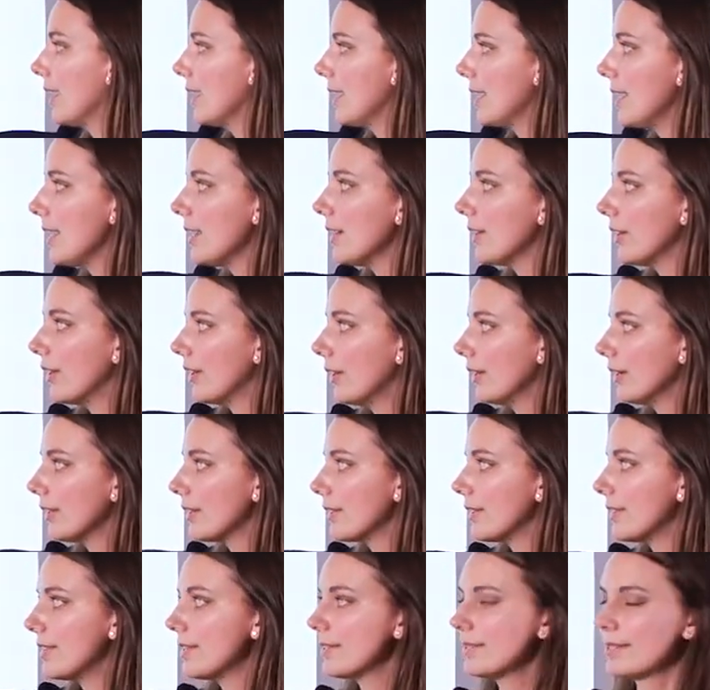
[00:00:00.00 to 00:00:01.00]
Here,
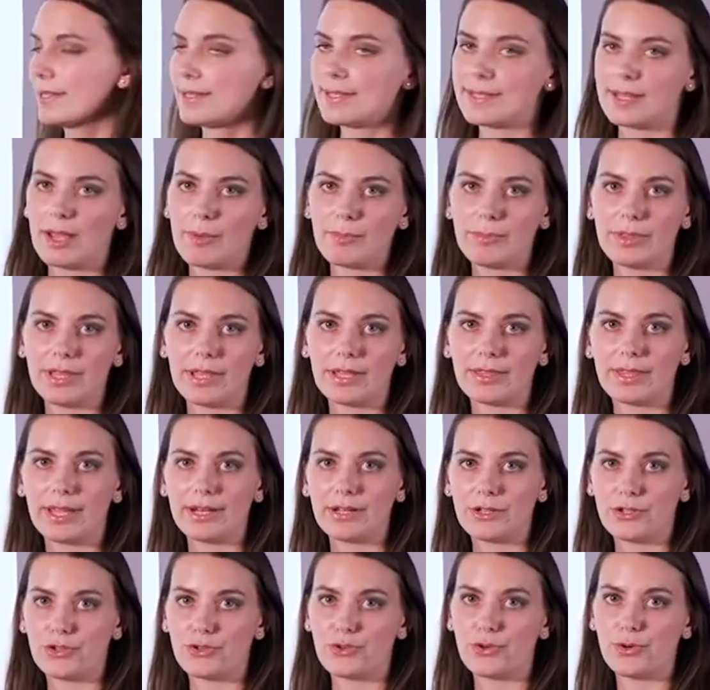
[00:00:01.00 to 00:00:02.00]
this is something
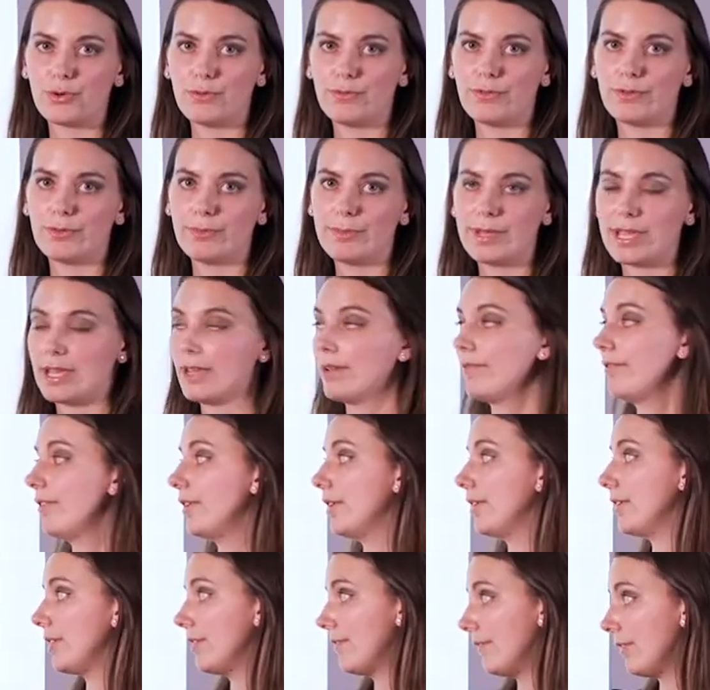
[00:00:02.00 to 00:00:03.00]
that is true for me.
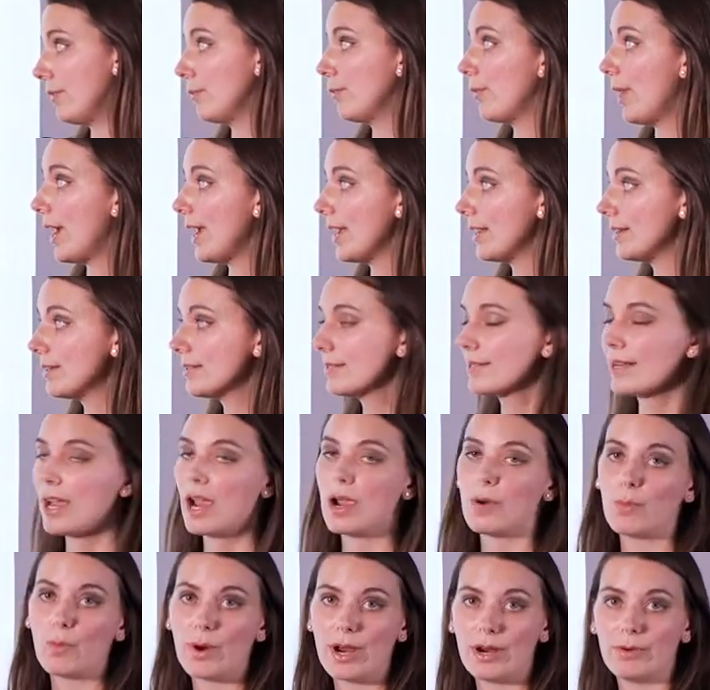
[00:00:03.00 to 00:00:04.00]
If it rains,
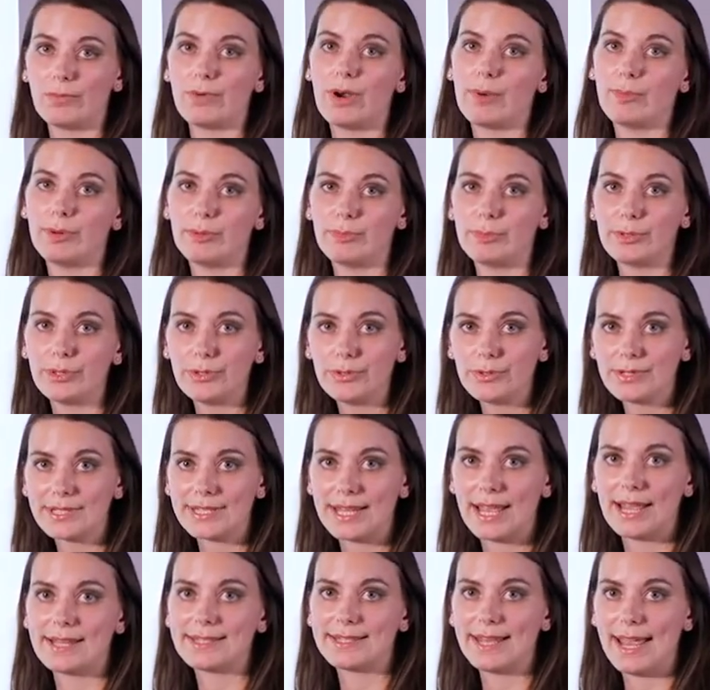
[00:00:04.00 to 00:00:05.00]
I wear rubber
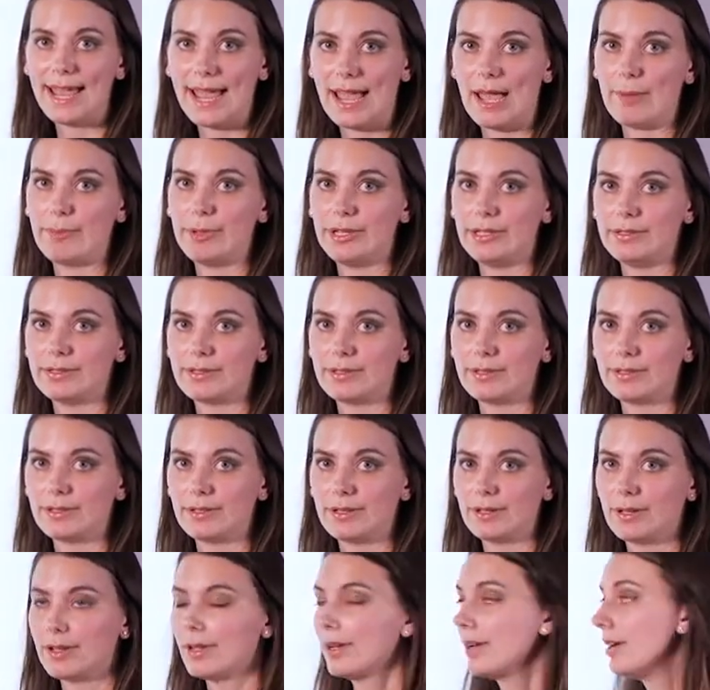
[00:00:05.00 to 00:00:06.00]
boots as a habit.
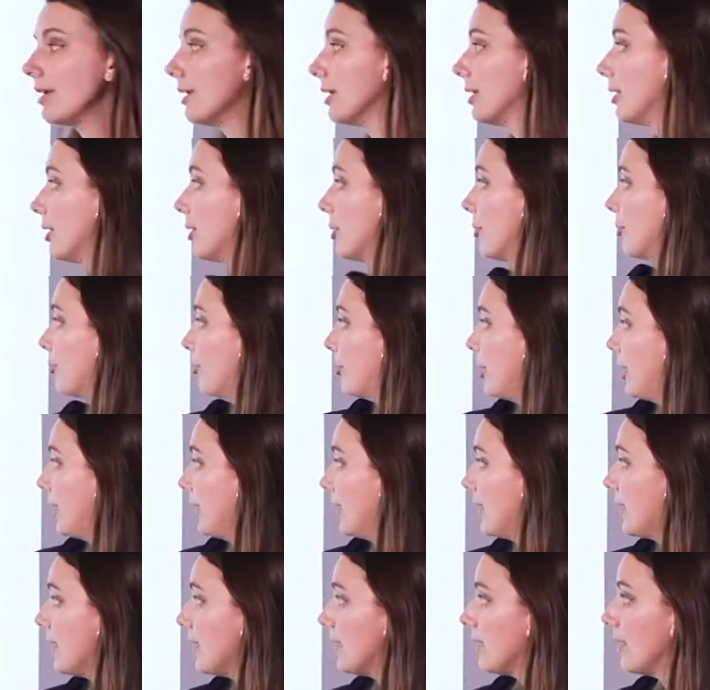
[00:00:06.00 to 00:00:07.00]
But
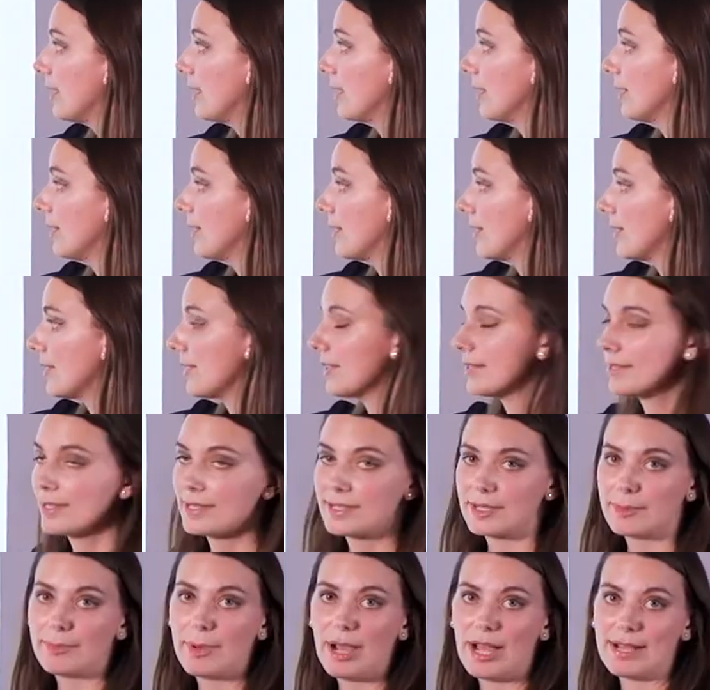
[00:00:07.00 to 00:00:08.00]
here, this
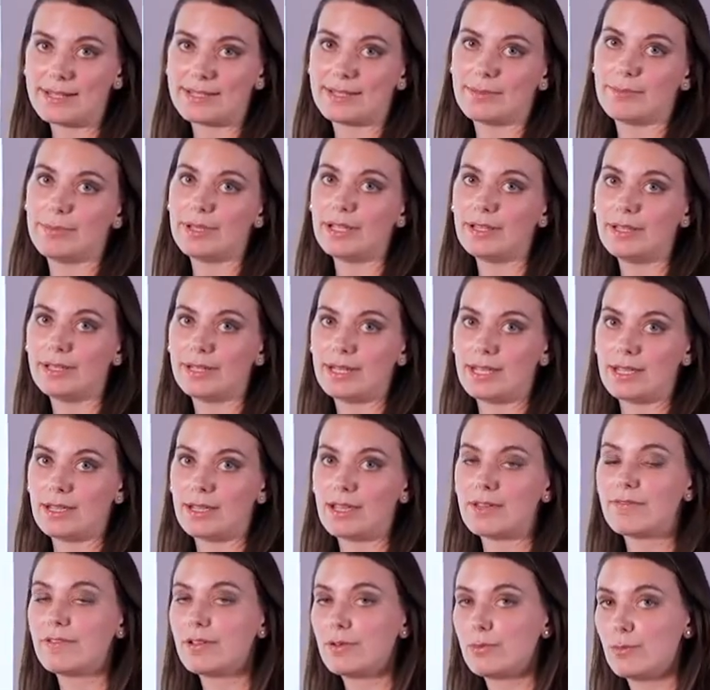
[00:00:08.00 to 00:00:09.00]
is a possibility.
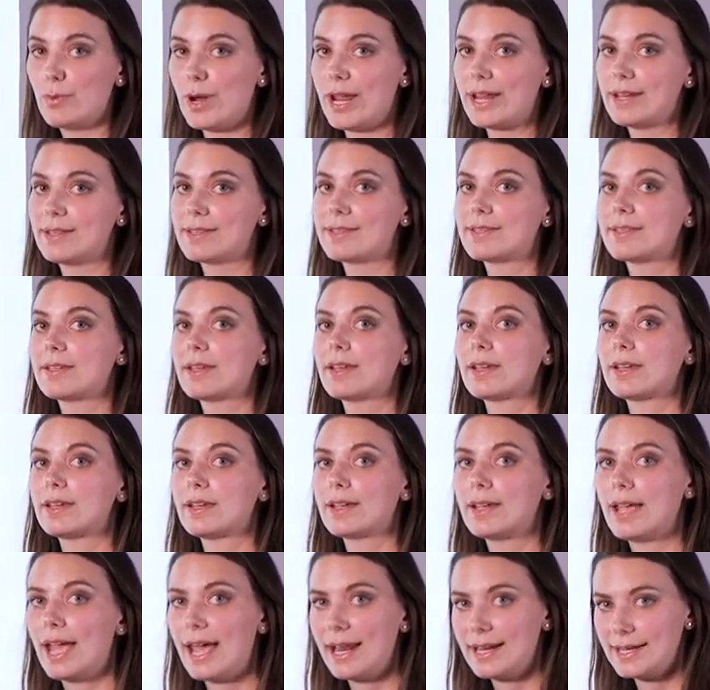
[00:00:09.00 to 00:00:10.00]
If it rains
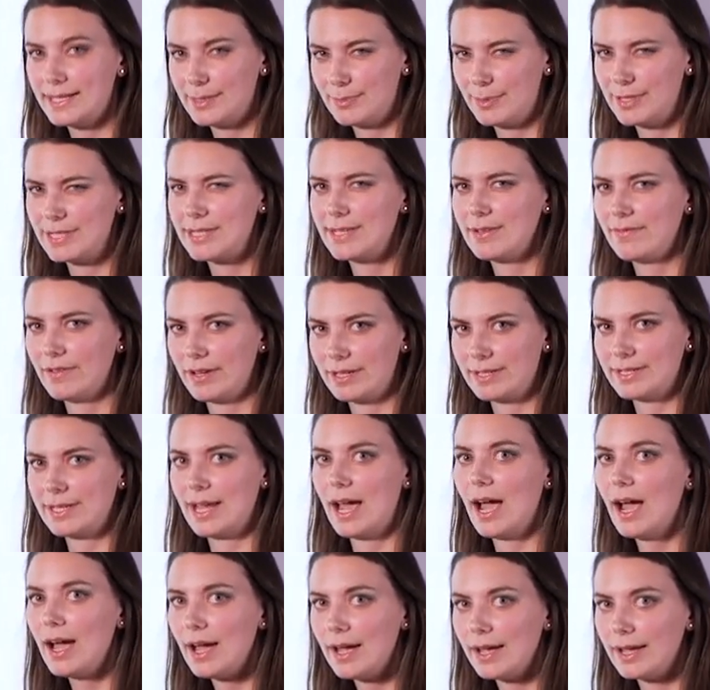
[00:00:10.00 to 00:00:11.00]
at a specific
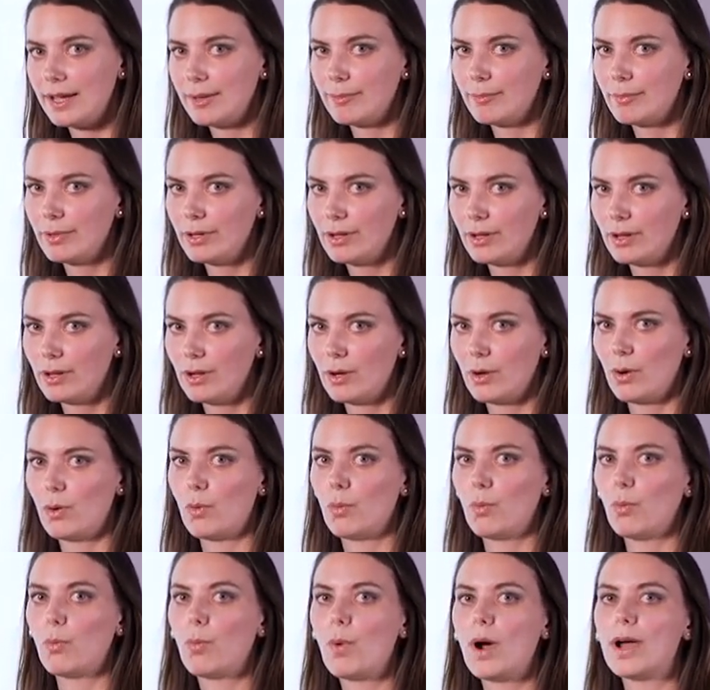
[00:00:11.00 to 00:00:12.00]
time,
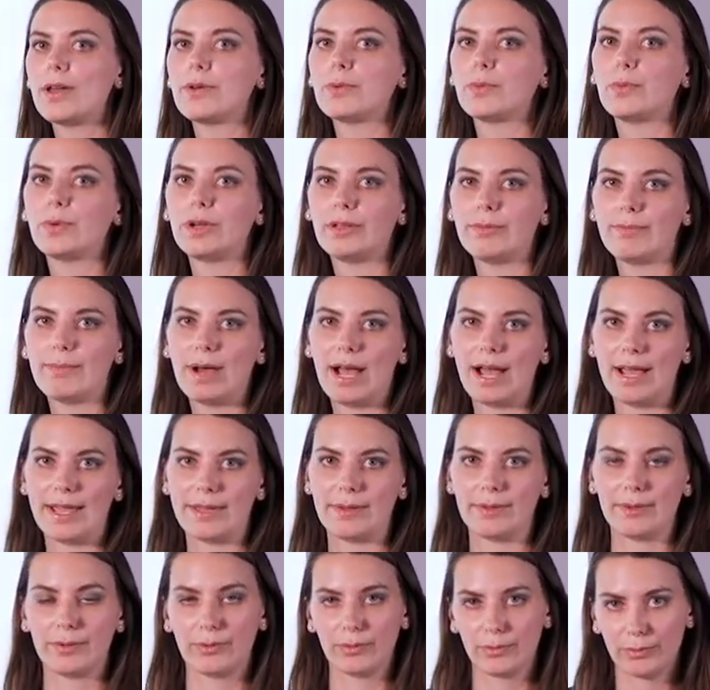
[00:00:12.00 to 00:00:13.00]
what will
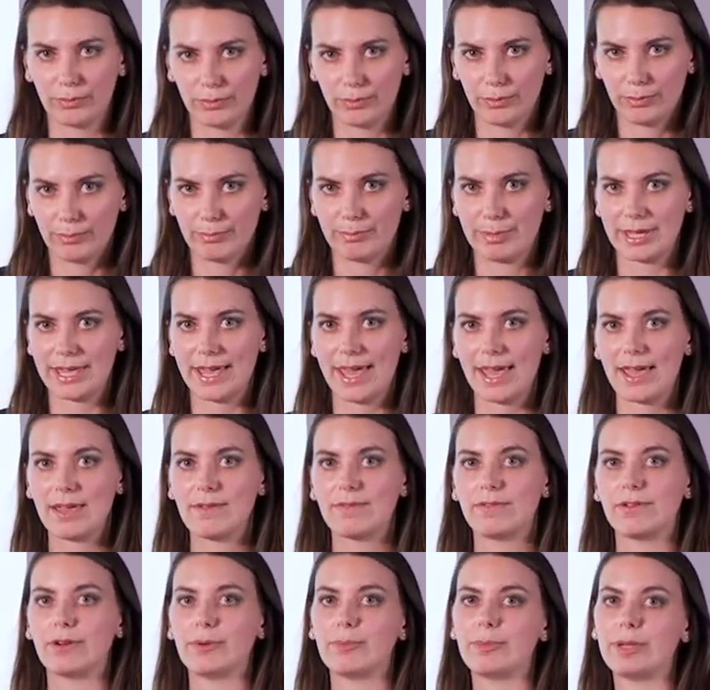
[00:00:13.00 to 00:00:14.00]
my
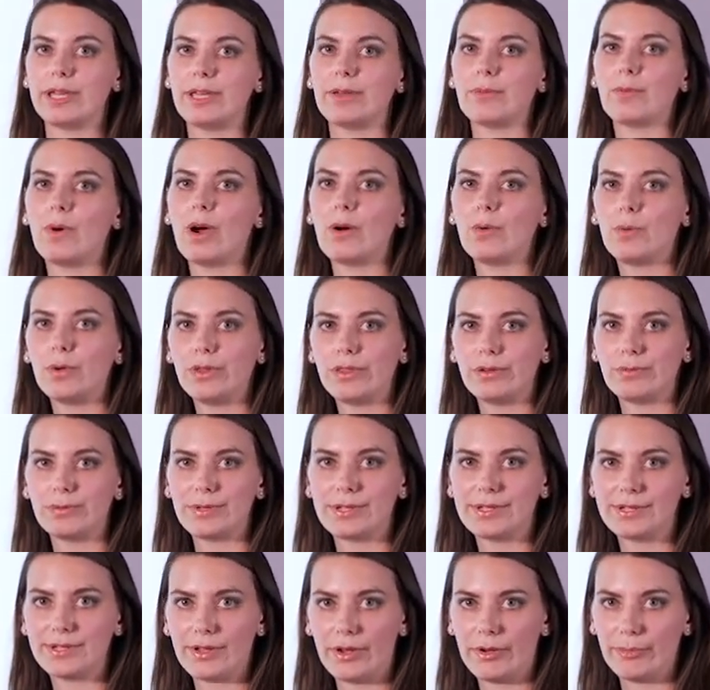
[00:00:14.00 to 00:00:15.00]
behavior be? What will the
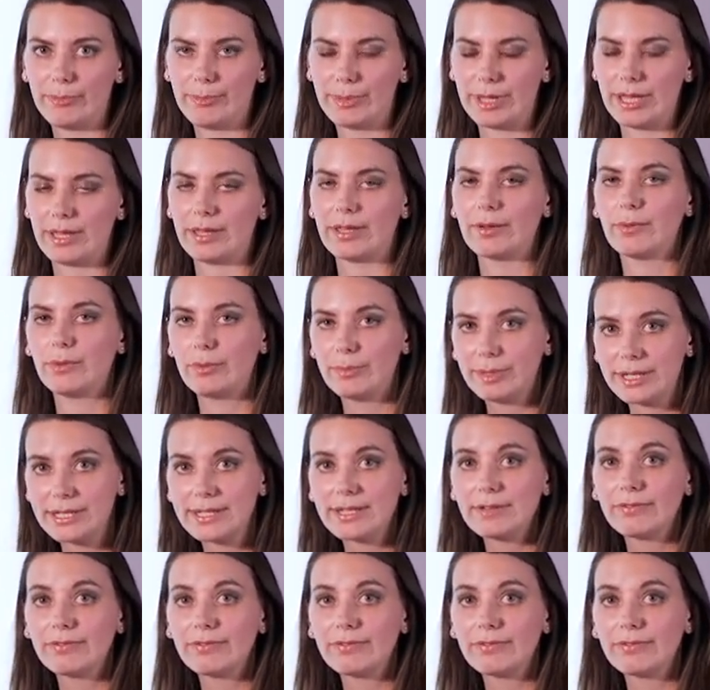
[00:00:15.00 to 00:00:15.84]
result be? It will be